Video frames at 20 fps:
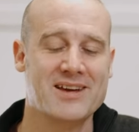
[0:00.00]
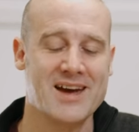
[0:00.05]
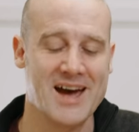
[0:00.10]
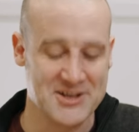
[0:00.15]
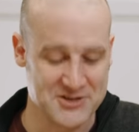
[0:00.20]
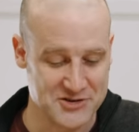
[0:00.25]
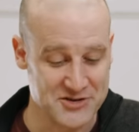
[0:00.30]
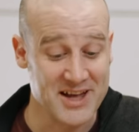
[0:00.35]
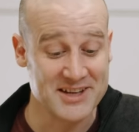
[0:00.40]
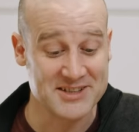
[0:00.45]

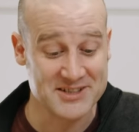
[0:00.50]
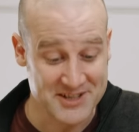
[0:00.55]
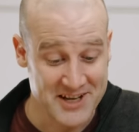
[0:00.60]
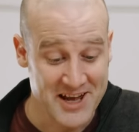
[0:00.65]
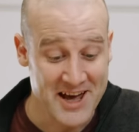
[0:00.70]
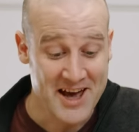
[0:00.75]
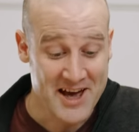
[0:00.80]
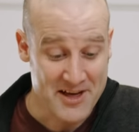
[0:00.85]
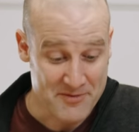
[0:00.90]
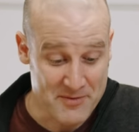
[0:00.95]
And so that's,
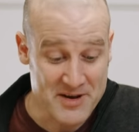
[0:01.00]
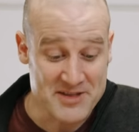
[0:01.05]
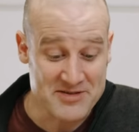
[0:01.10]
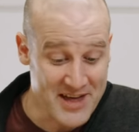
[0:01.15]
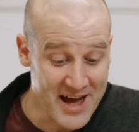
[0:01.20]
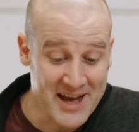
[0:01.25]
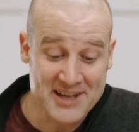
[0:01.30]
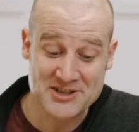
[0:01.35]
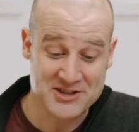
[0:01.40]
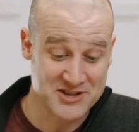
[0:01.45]
I mean,
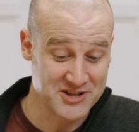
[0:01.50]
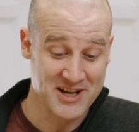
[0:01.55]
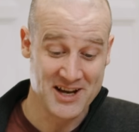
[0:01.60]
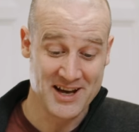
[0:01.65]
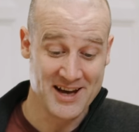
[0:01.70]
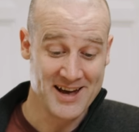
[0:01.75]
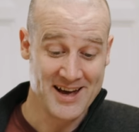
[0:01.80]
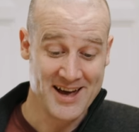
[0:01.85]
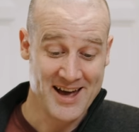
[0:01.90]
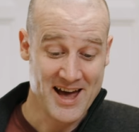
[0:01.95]
that's
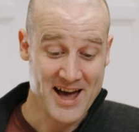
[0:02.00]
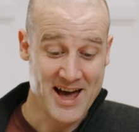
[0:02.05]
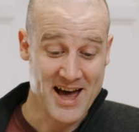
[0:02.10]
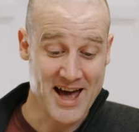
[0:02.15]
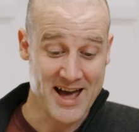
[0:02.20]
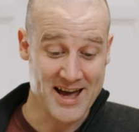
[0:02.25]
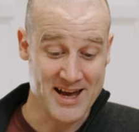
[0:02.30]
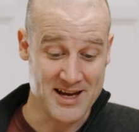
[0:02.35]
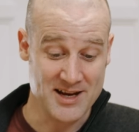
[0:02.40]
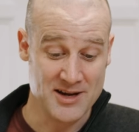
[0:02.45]

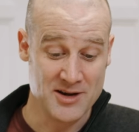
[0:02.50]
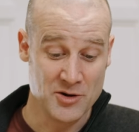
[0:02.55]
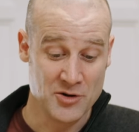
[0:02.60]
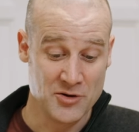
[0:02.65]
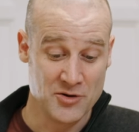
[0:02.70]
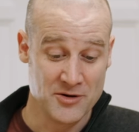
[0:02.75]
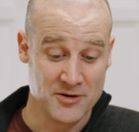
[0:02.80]
a